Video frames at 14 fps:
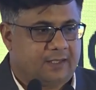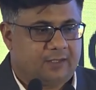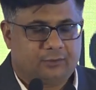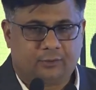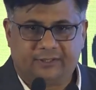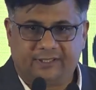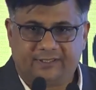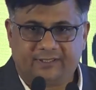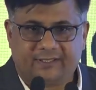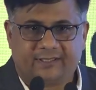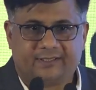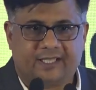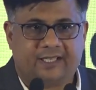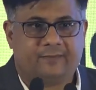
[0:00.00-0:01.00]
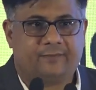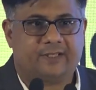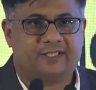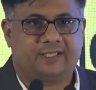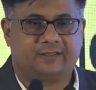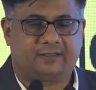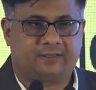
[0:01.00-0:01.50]
So this is a scheme which
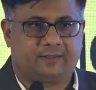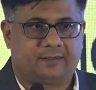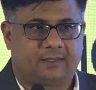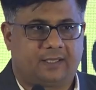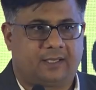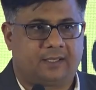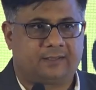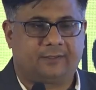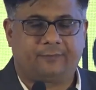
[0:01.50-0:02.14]
is the